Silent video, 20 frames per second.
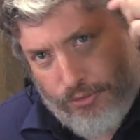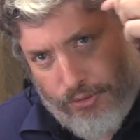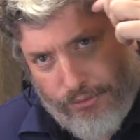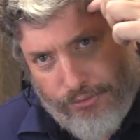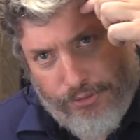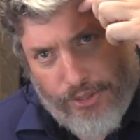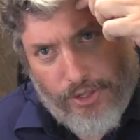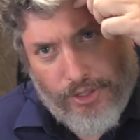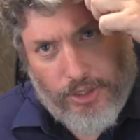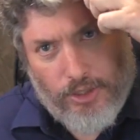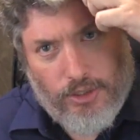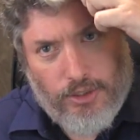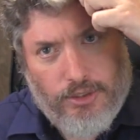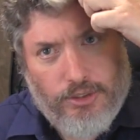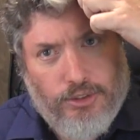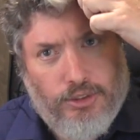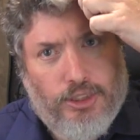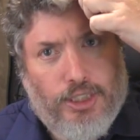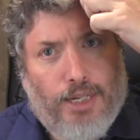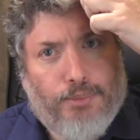from very
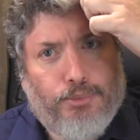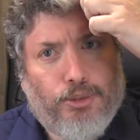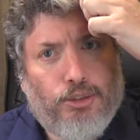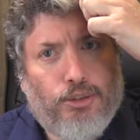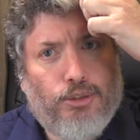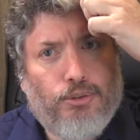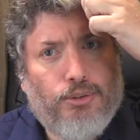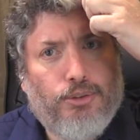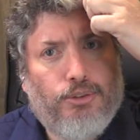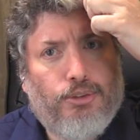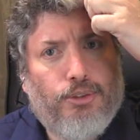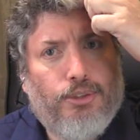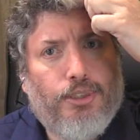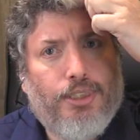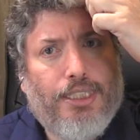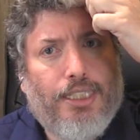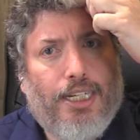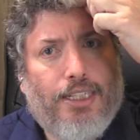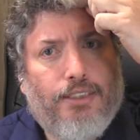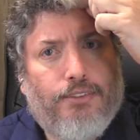early in chapter 2 until
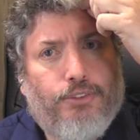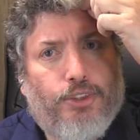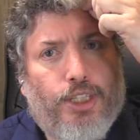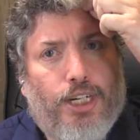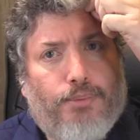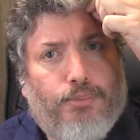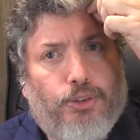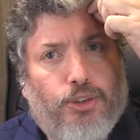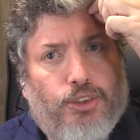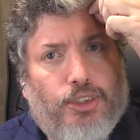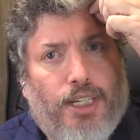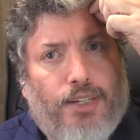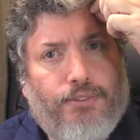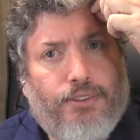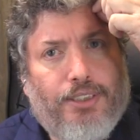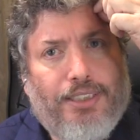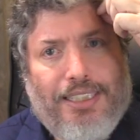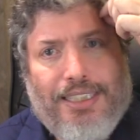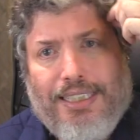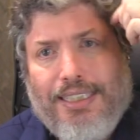the end of chapter
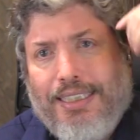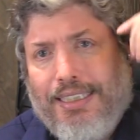7,